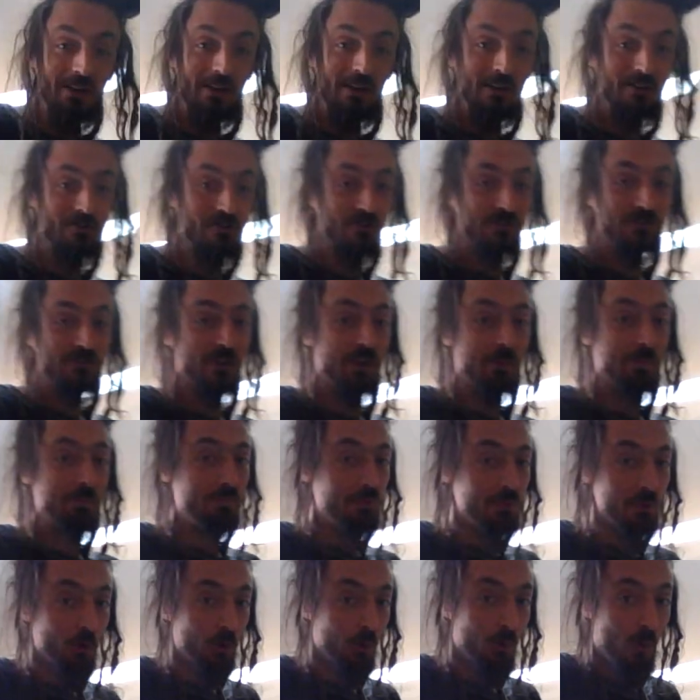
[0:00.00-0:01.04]
It's just, like,
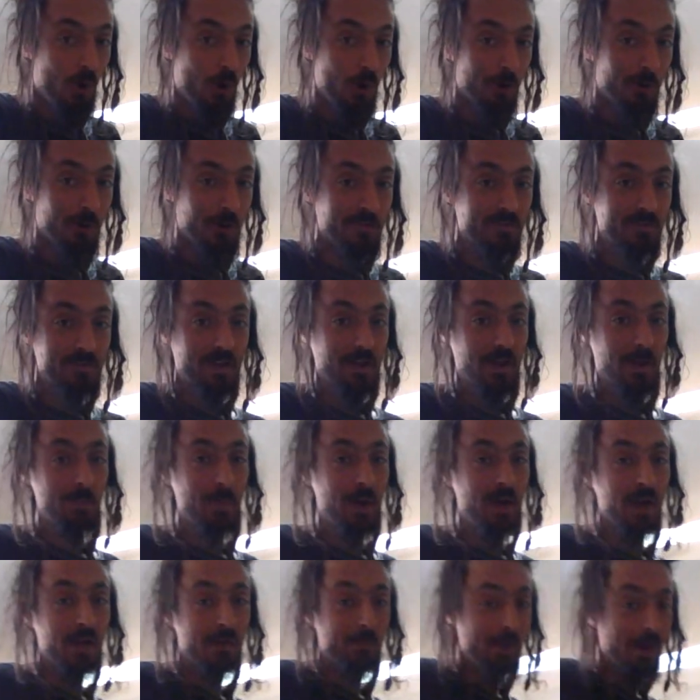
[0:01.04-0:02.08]
pure water. It's like, I'm
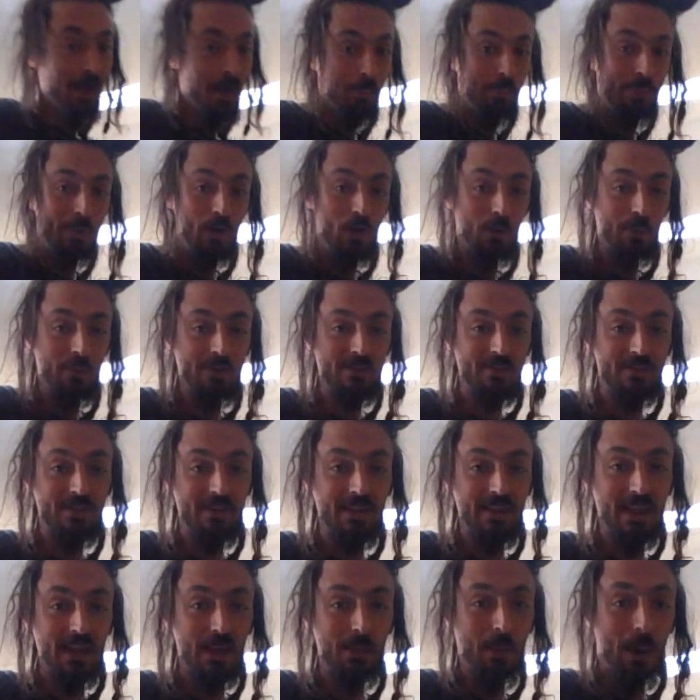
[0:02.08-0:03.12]
not about a pyramid
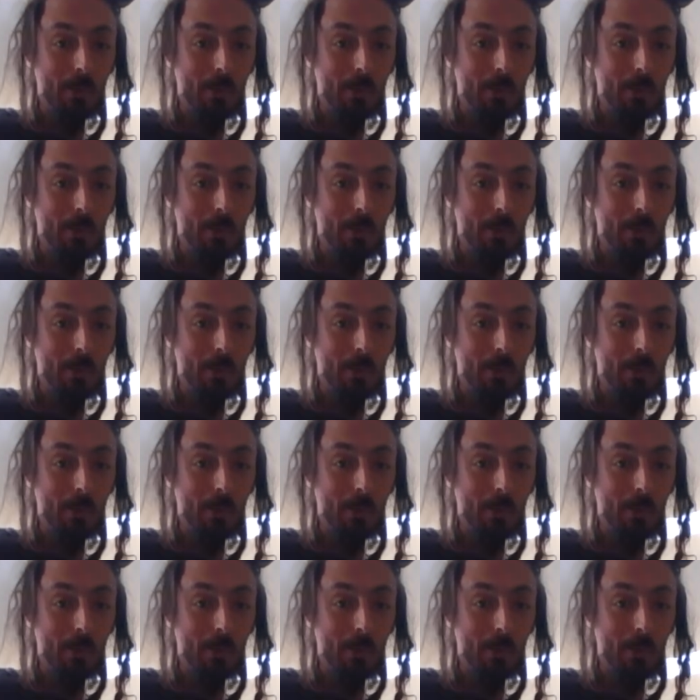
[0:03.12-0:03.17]
scheme.